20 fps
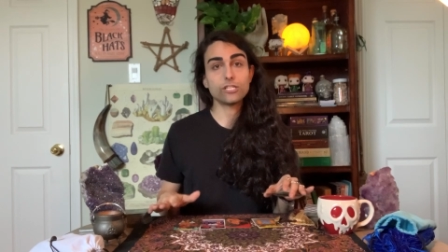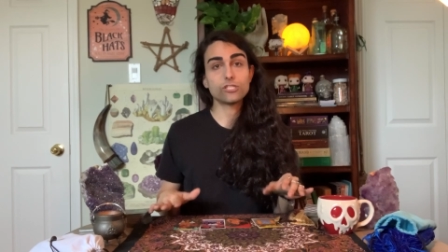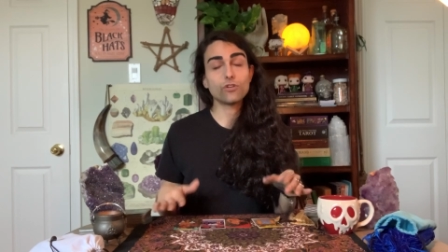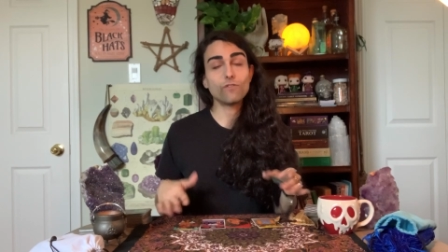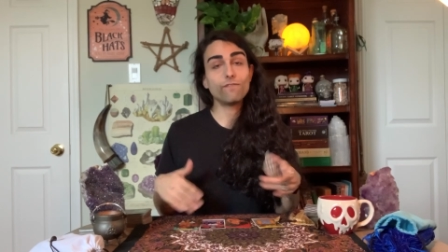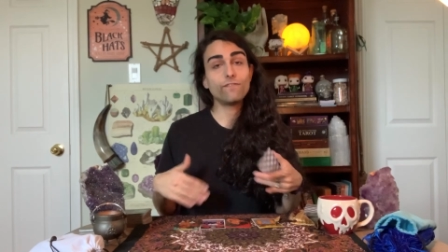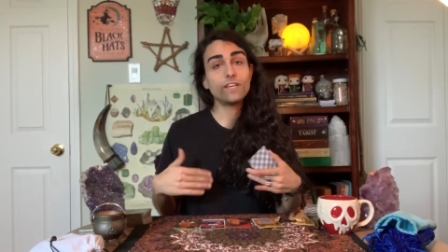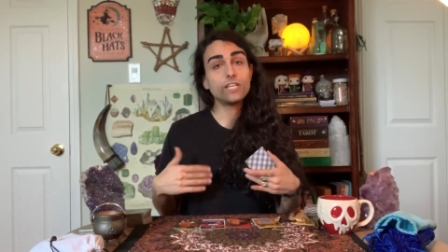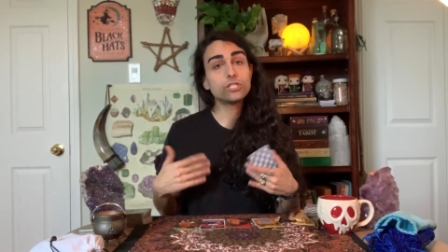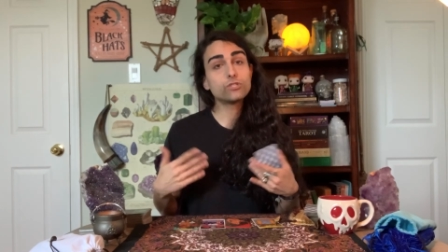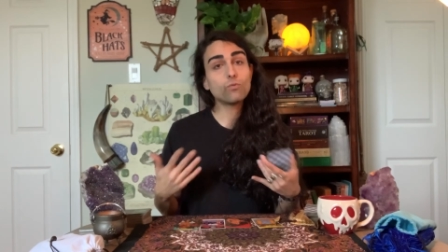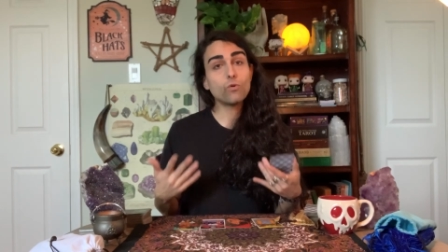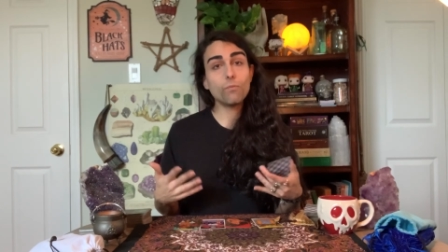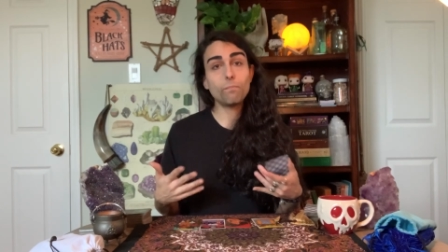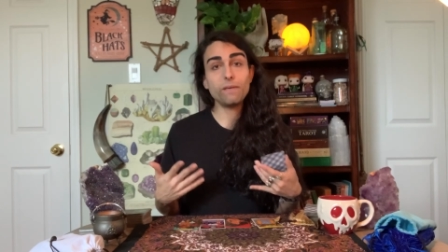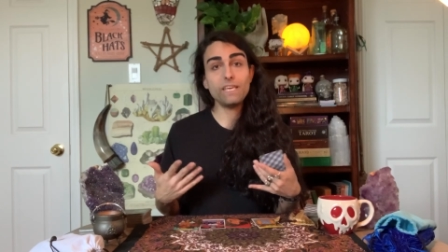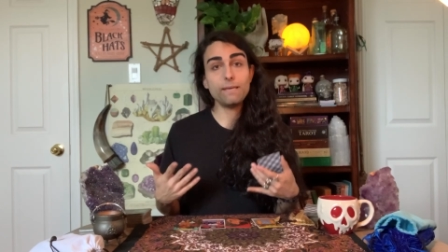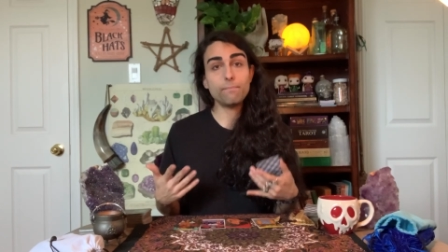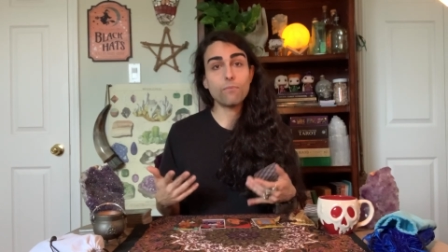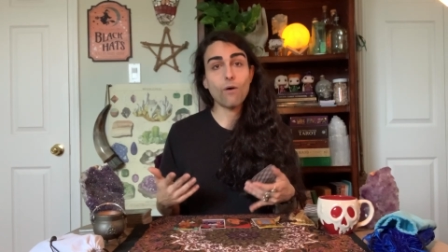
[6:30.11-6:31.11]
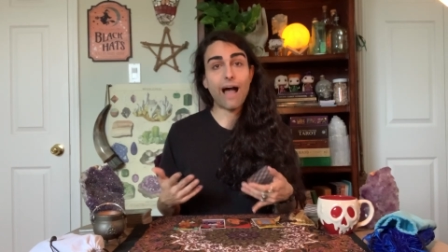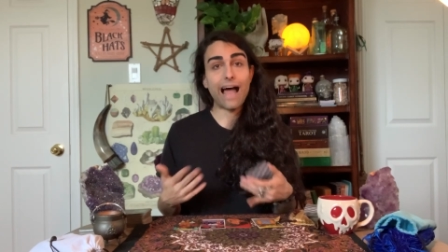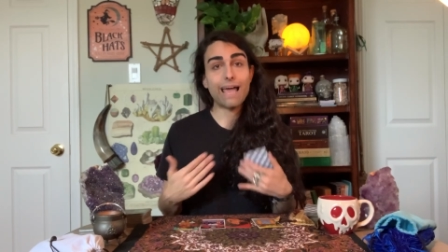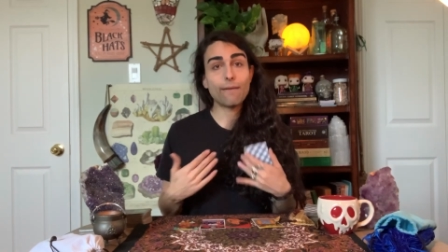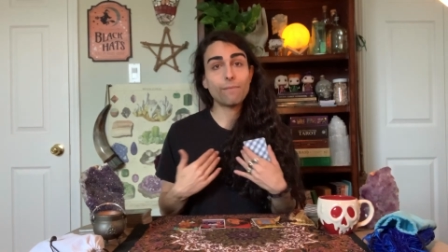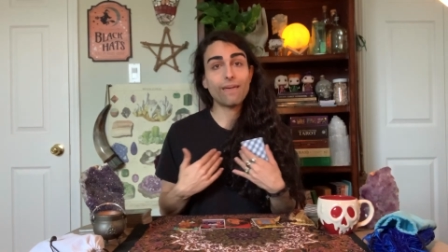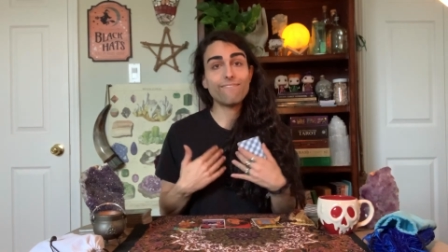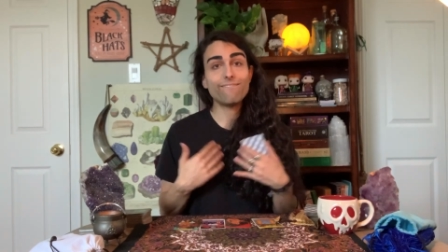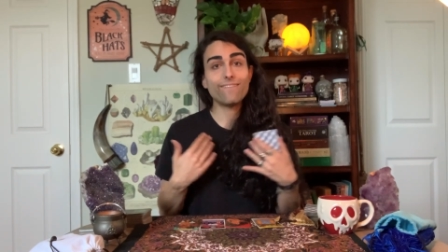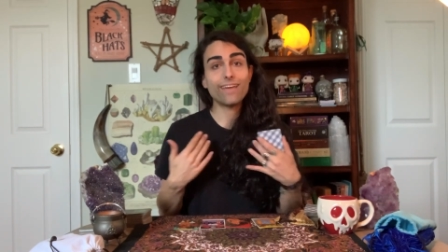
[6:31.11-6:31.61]
So visual people,
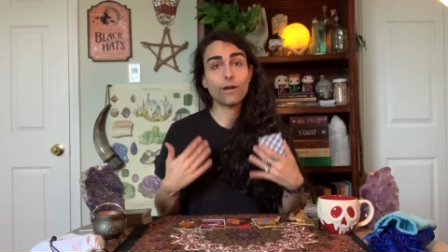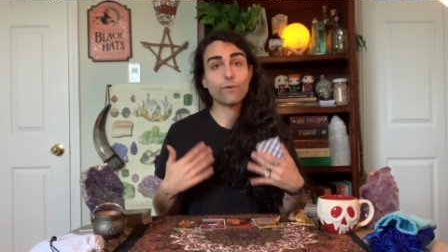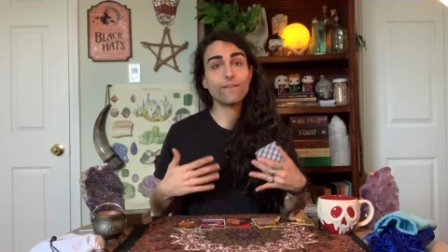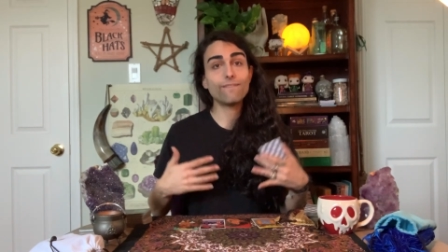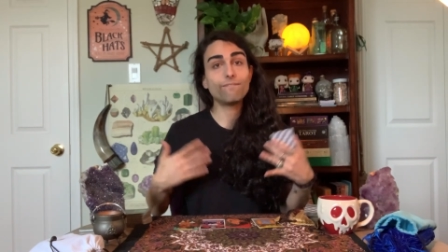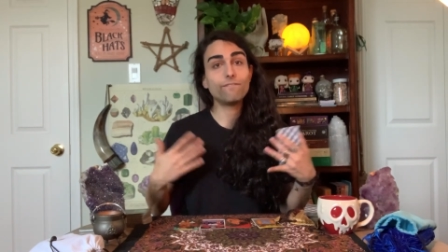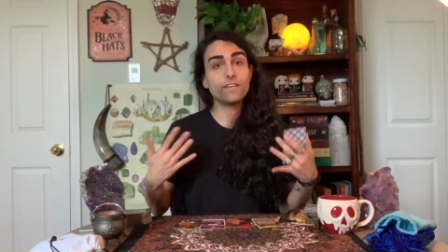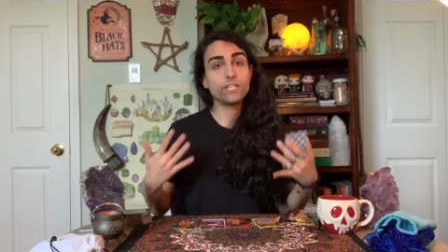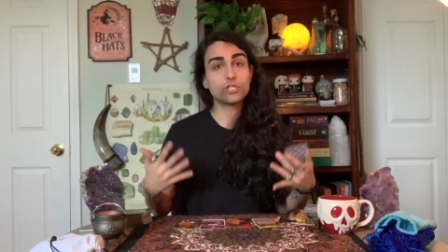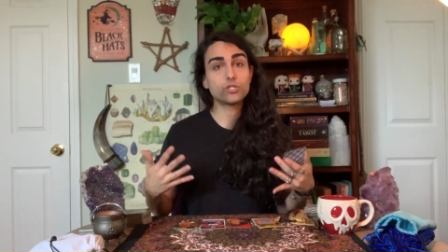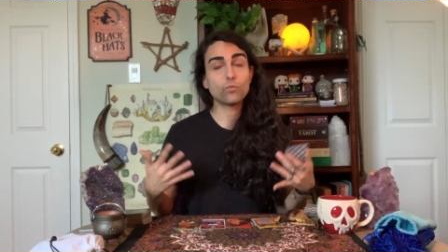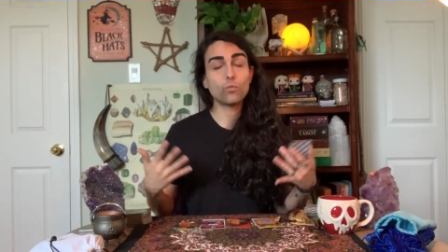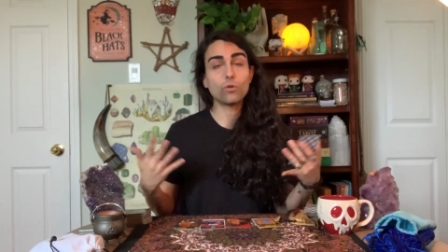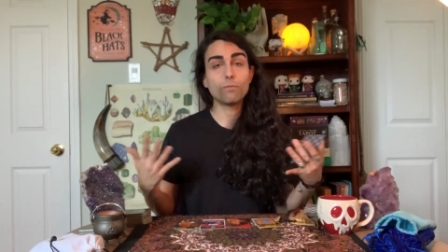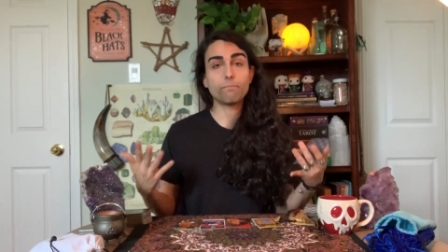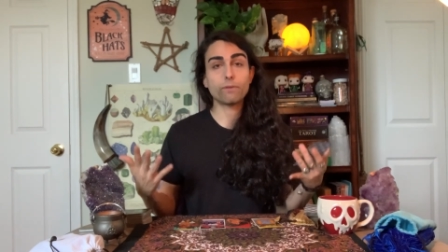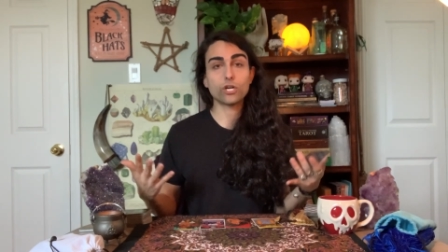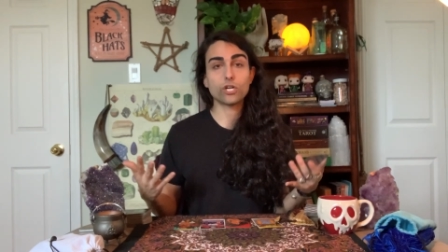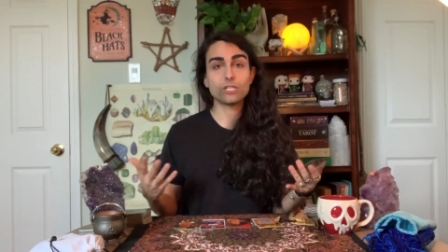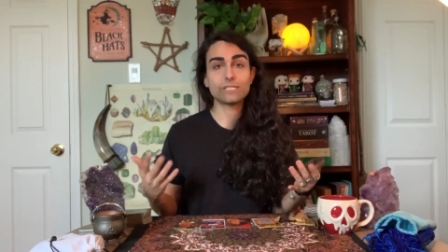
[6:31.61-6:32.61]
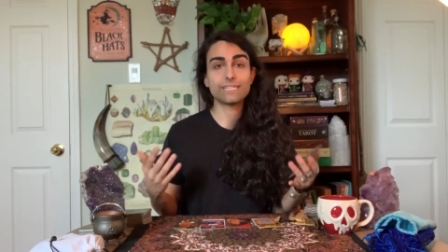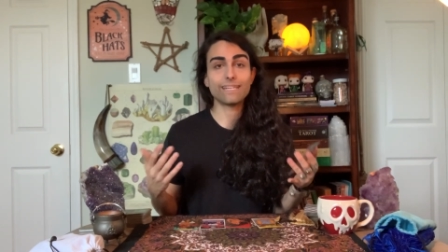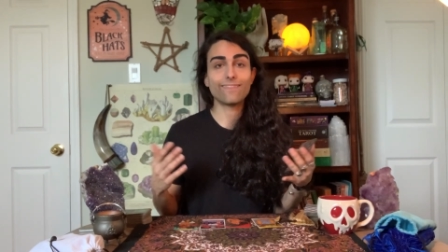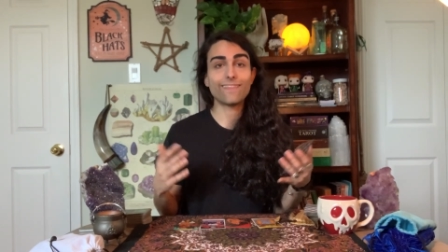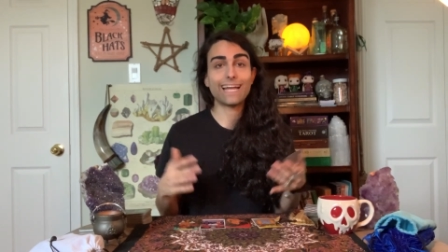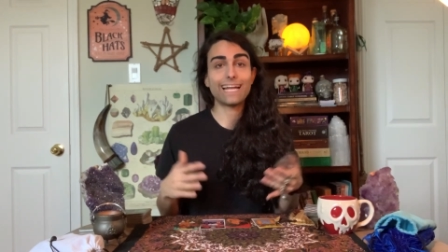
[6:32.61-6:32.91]
I'm a very visual person.